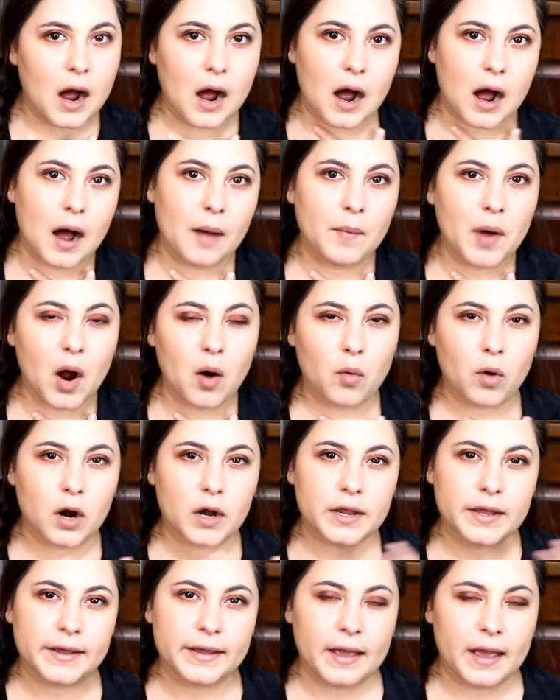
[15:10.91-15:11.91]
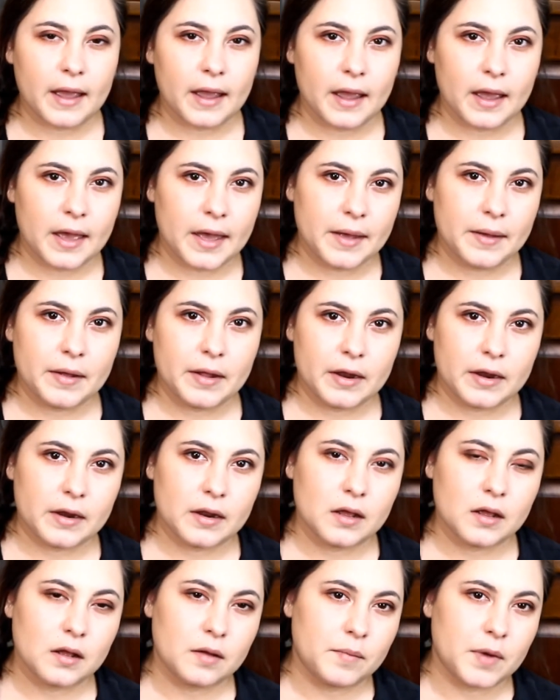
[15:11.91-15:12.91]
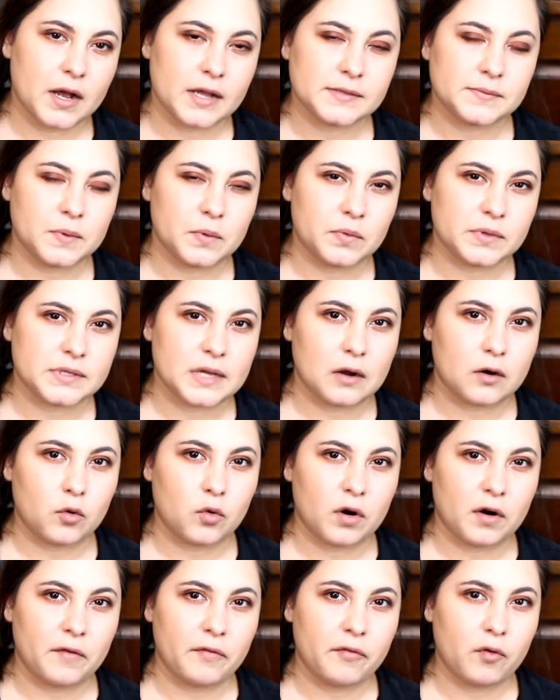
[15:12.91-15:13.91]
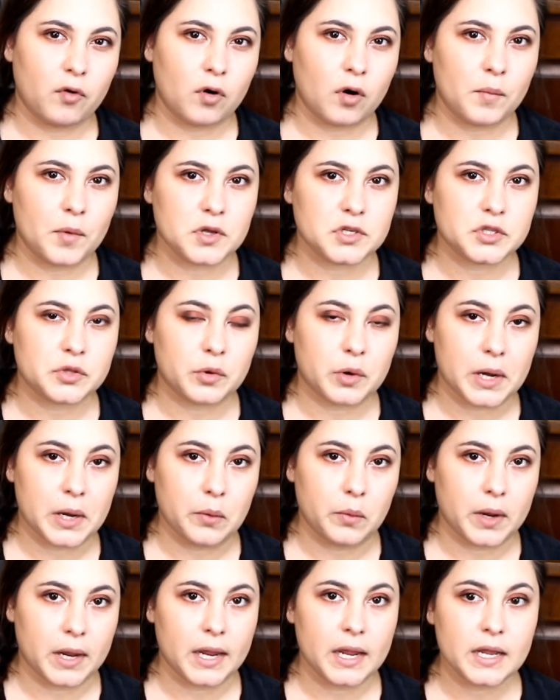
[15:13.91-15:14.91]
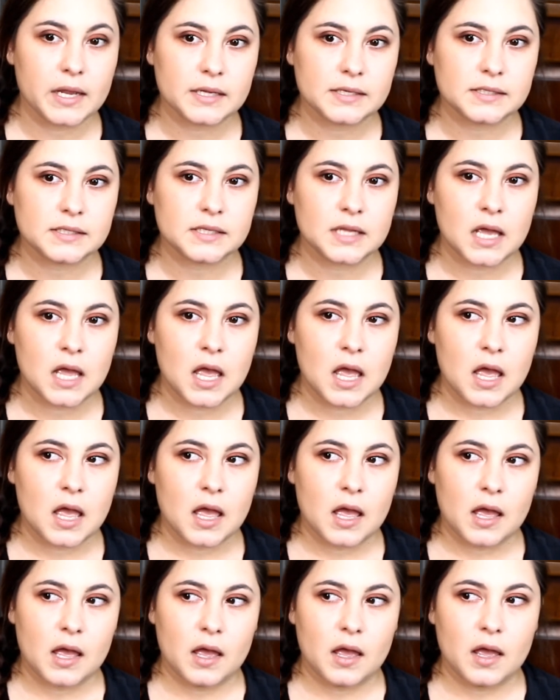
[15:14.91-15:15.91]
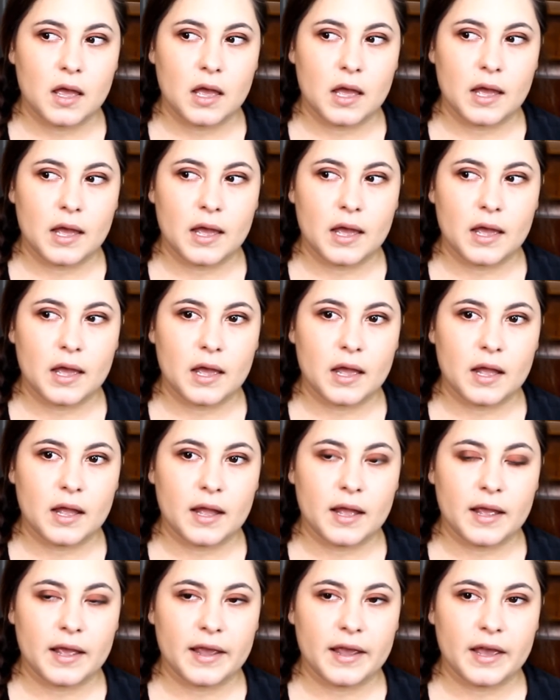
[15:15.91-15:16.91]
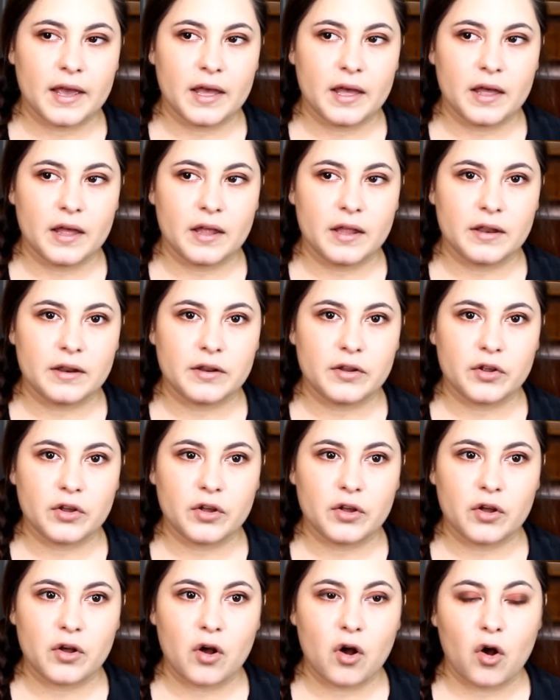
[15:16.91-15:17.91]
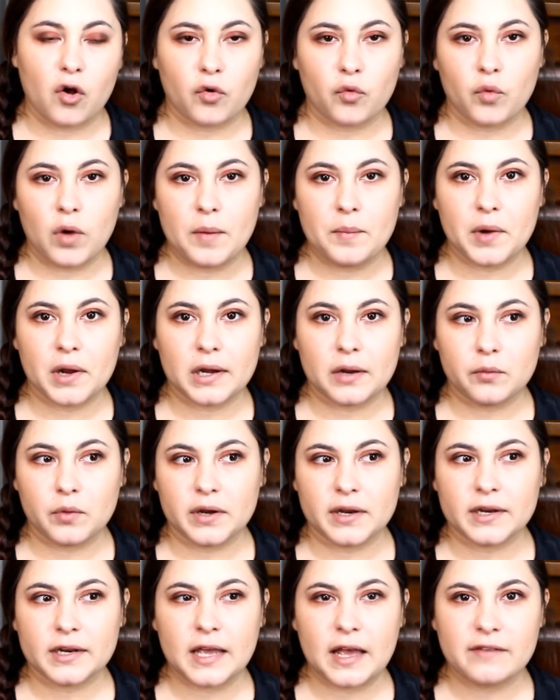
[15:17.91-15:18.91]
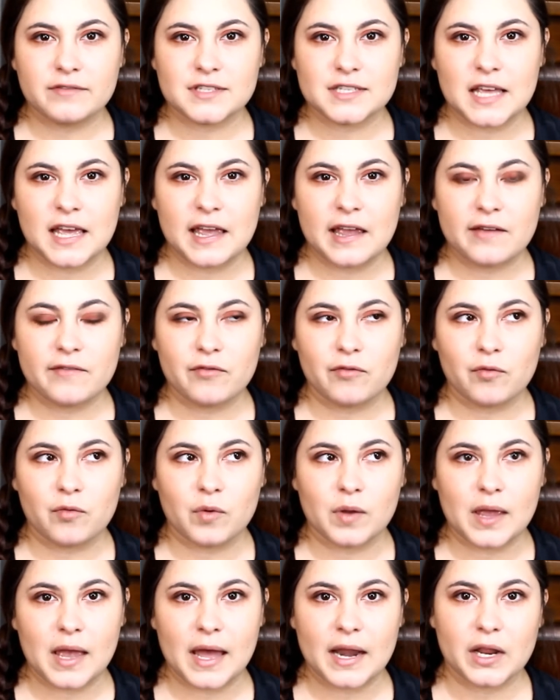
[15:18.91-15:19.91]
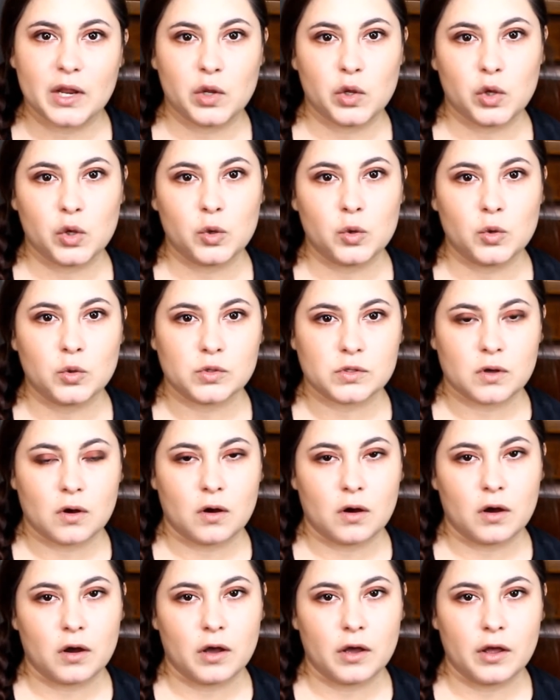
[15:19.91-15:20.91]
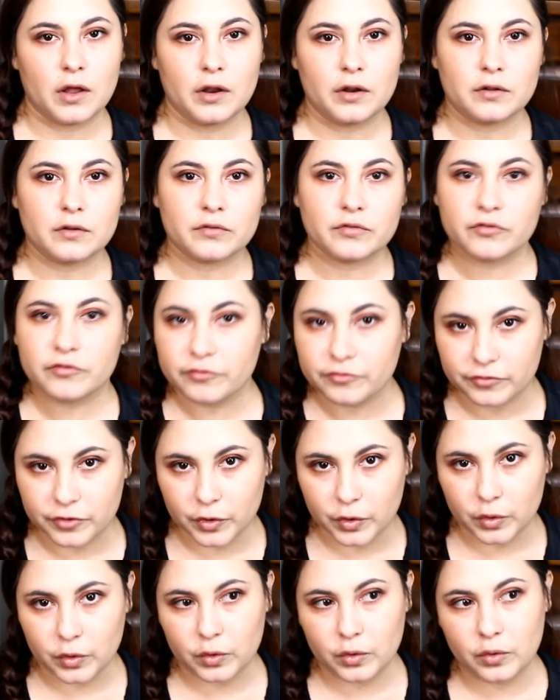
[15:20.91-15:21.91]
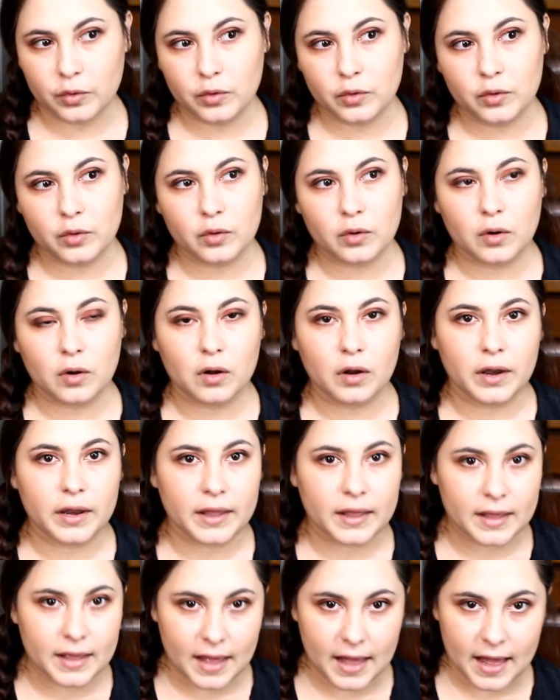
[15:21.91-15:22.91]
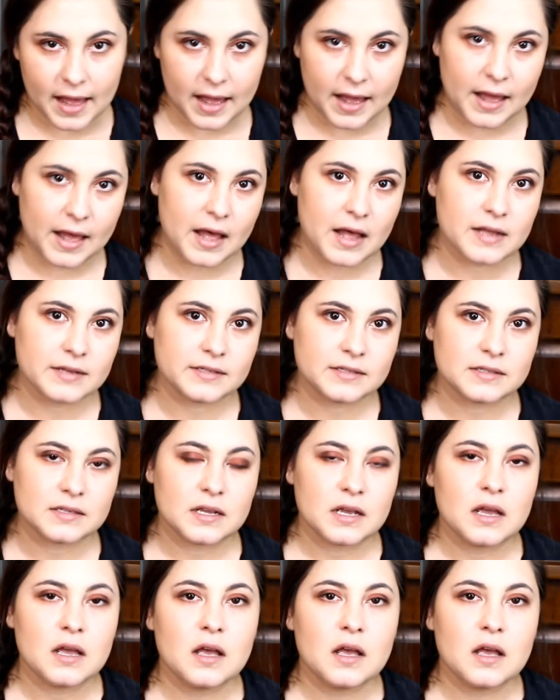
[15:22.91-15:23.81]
I'm not working and my husband was out of work for almost 3 weeks, and what money we did have saved, we had to use on food, on gas,